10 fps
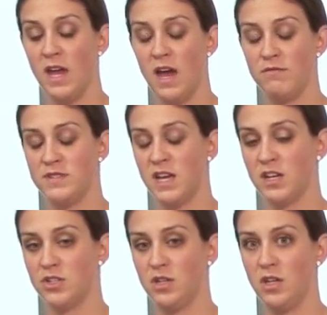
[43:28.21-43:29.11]
have is
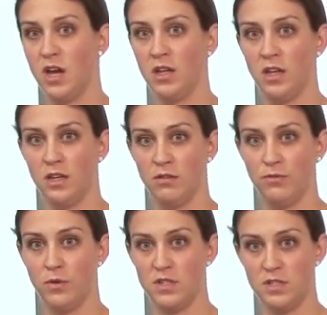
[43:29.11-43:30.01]
actually not, like, a
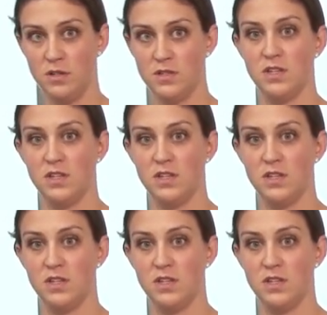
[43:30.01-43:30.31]
forced use.